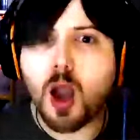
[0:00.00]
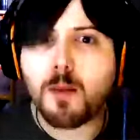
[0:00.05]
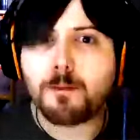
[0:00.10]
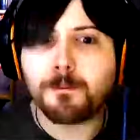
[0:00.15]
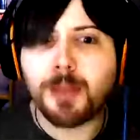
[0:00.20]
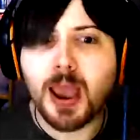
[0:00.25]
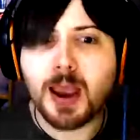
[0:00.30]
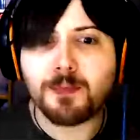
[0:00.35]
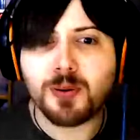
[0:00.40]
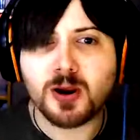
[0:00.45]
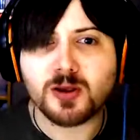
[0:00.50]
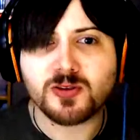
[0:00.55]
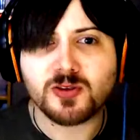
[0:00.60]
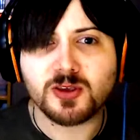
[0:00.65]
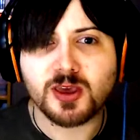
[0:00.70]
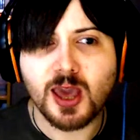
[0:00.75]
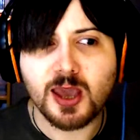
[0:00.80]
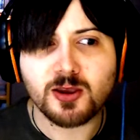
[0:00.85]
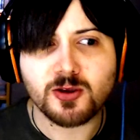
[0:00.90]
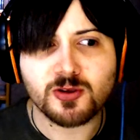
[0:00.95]
Bear
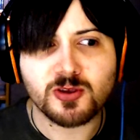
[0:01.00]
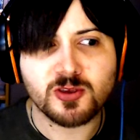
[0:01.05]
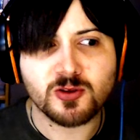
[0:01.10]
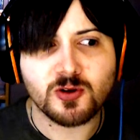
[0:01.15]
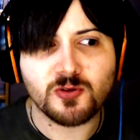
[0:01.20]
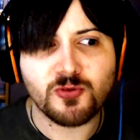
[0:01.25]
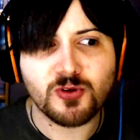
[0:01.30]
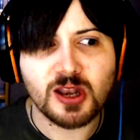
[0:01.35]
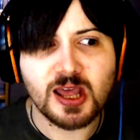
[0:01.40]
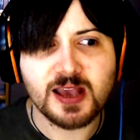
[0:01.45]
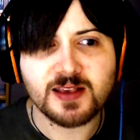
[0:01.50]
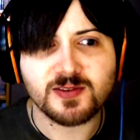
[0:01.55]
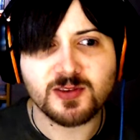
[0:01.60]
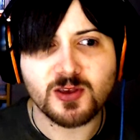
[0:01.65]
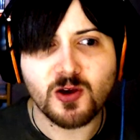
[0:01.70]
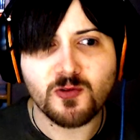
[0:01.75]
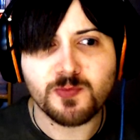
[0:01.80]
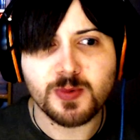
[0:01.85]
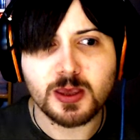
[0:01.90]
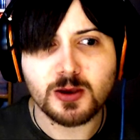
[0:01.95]
person, get your soulful eyes
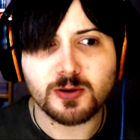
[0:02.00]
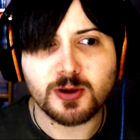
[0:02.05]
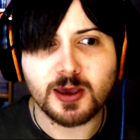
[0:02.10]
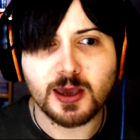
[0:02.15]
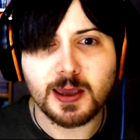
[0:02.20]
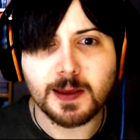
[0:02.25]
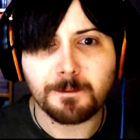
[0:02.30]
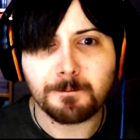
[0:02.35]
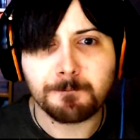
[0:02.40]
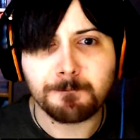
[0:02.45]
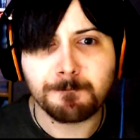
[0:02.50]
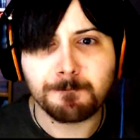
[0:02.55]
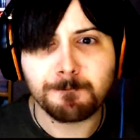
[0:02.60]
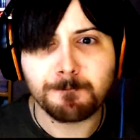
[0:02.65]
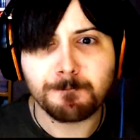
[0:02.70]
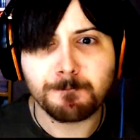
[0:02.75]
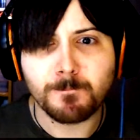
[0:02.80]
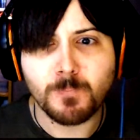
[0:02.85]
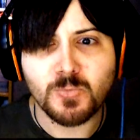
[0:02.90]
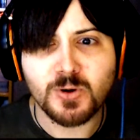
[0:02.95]
off me, okay?
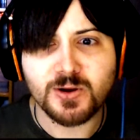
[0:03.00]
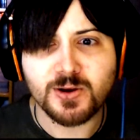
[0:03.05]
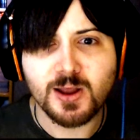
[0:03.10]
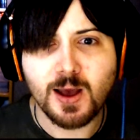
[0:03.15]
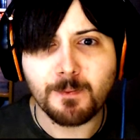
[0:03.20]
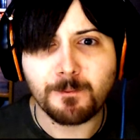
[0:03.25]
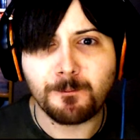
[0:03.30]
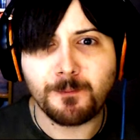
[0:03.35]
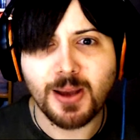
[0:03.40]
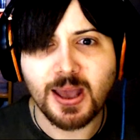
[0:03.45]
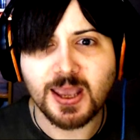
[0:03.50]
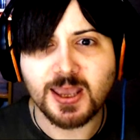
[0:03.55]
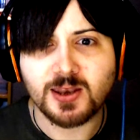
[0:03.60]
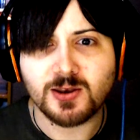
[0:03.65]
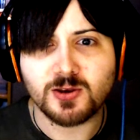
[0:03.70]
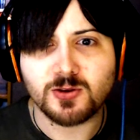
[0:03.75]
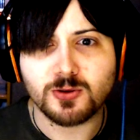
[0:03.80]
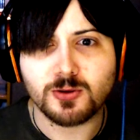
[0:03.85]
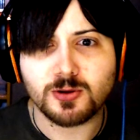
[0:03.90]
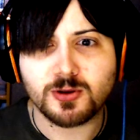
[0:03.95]
We're not
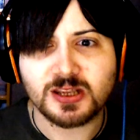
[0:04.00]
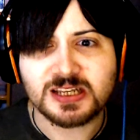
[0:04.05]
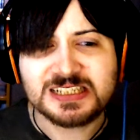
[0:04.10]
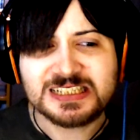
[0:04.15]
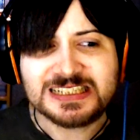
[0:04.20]
banging, dude.